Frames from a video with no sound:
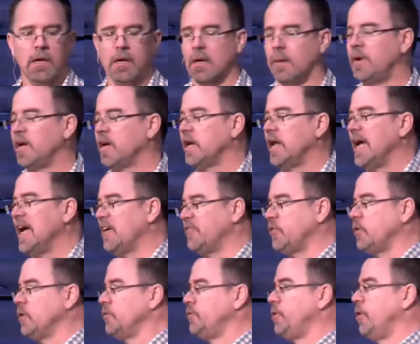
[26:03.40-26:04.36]
We're not going to ask
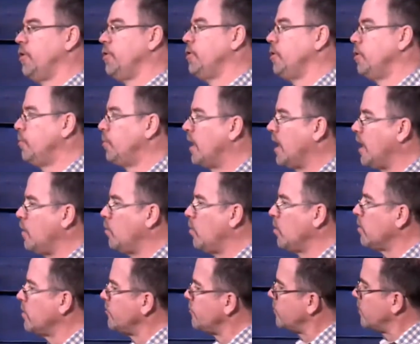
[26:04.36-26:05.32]
you to turn to your Bible
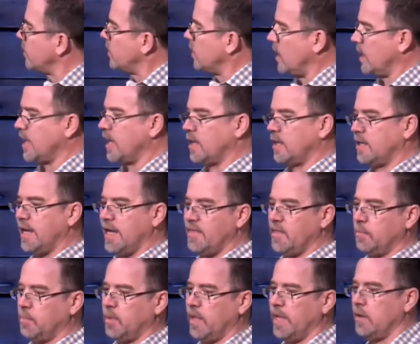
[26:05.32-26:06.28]
because I got to land the
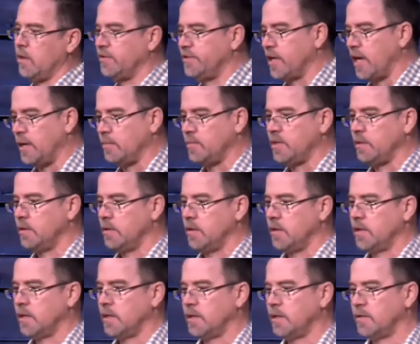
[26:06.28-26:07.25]
plane on time,
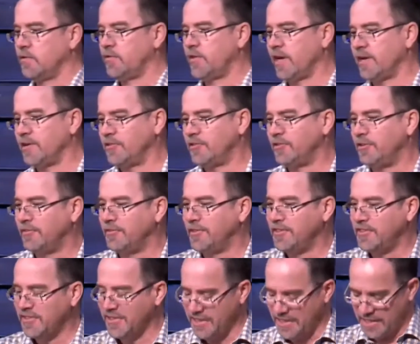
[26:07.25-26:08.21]
second service.
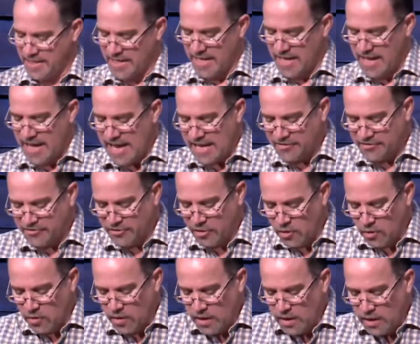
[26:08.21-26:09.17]
And
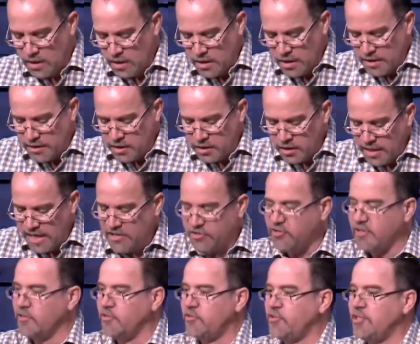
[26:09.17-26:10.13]
so in
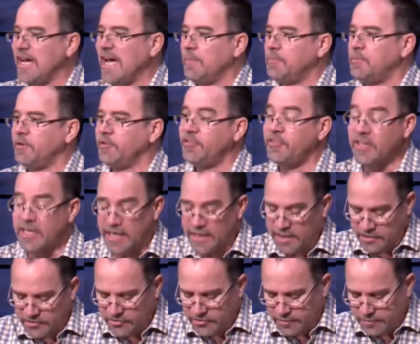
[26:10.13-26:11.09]
Galatians chapter
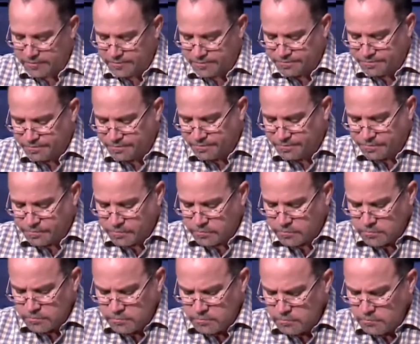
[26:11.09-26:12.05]
6,
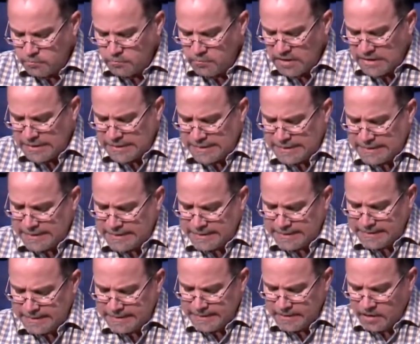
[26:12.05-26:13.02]

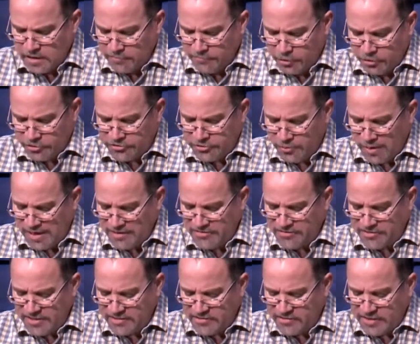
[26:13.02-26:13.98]
verse 1
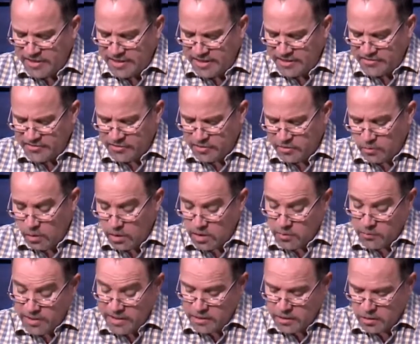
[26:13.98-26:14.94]
says this, what can
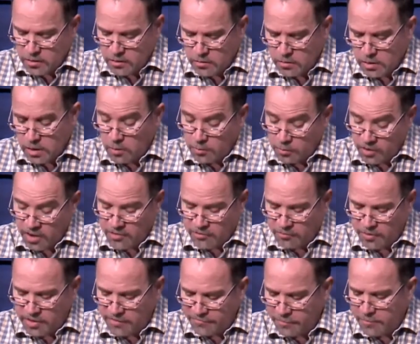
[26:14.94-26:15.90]
we do? Oh,
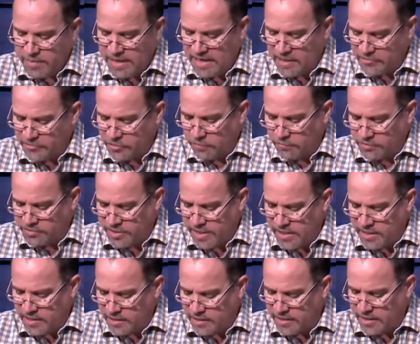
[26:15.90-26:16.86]
brethren, if a man is
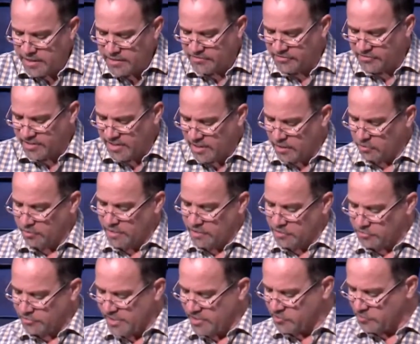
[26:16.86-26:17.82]
overtaken in any sin or any
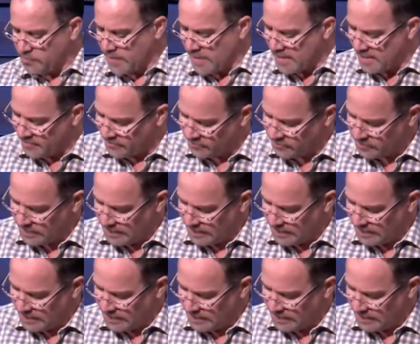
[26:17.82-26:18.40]
trespass,